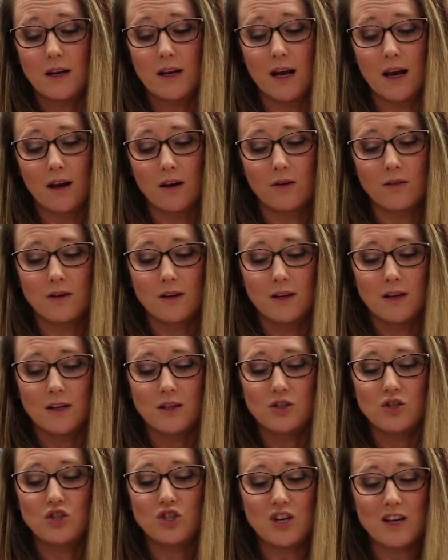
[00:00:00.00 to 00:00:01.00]
Now,
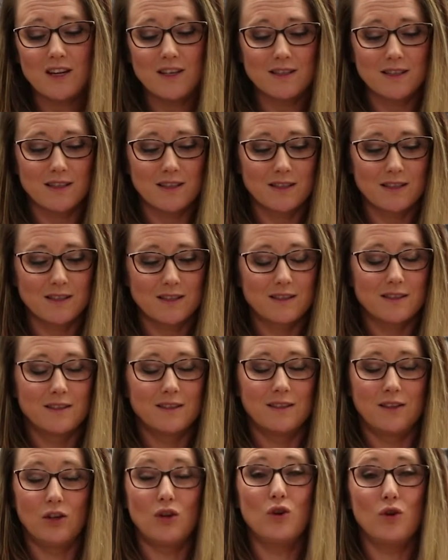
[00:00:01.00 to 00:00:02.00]
Jesus
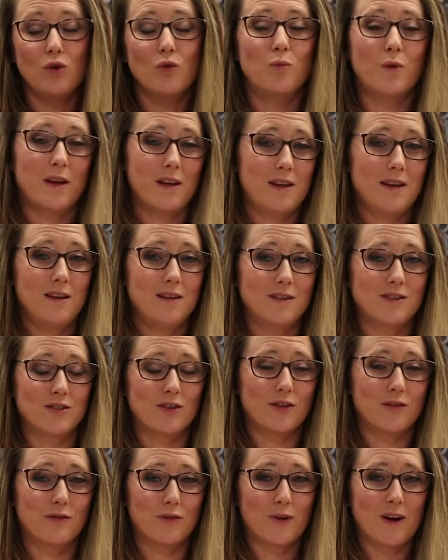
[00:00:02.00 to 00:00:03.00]
knew what he
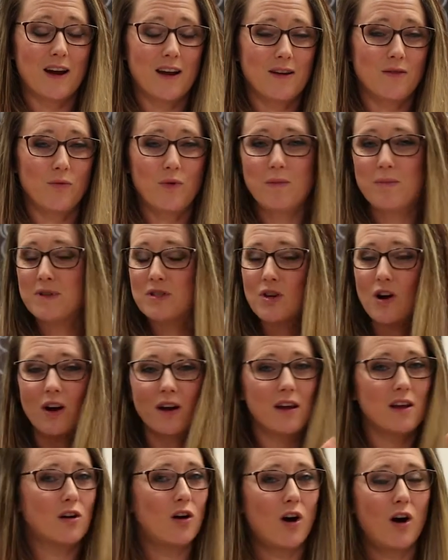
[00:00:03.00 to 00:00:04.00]
deserved, right? We've been
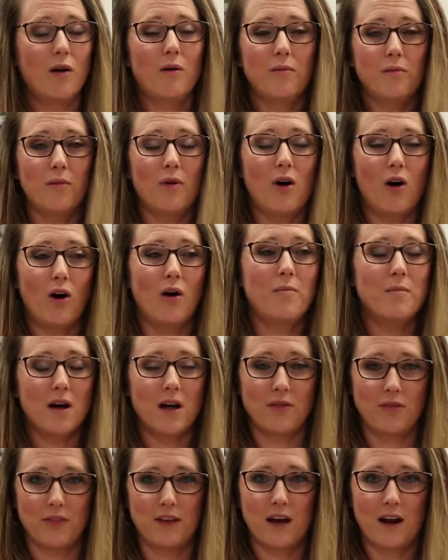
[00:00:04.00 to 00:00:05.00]
talking all
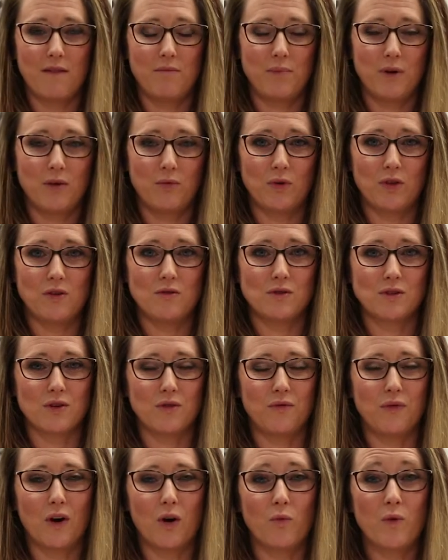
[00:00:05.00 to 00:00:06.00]
month that I've been with you
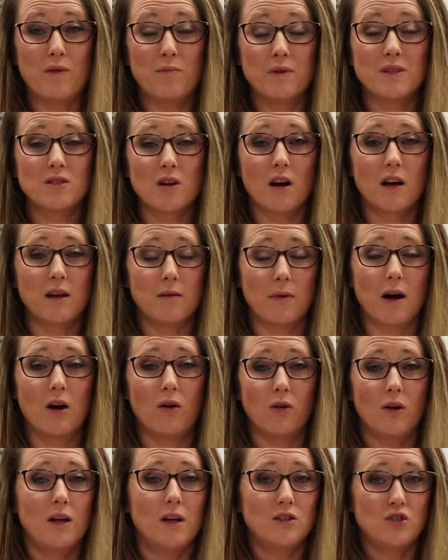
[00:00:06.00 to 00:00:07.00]
so far. We've been talking
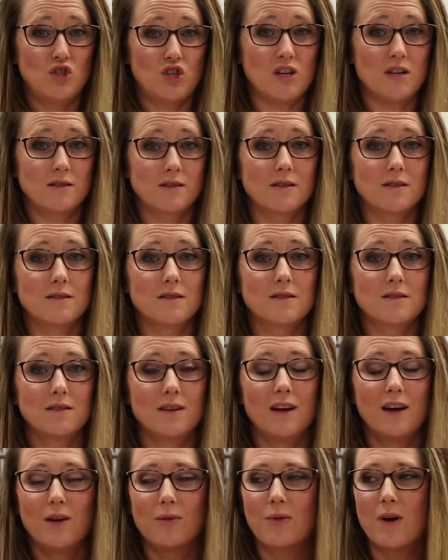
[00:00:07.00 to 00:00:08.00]
about Jesus,
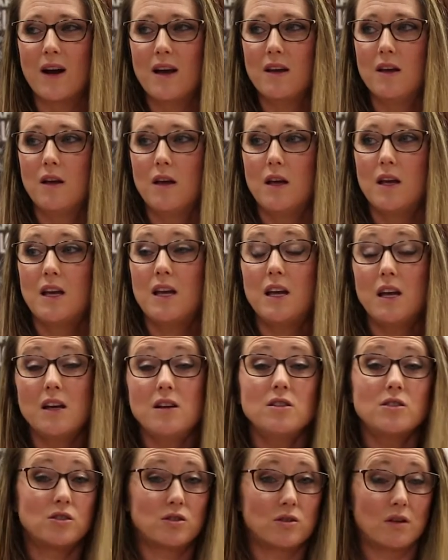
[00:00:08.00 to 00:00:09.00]
right?
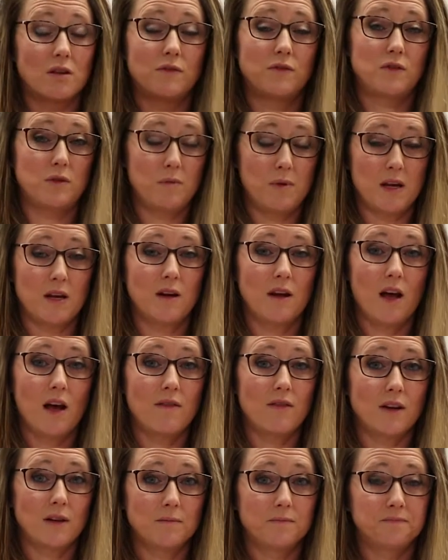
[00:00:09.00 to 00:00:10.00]
He deserved to be in
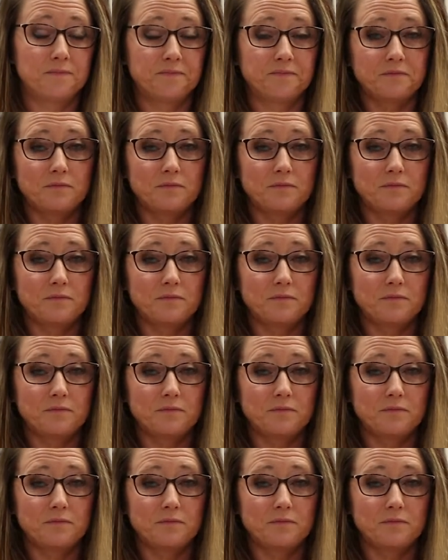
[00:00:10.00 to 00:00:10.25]
heaven.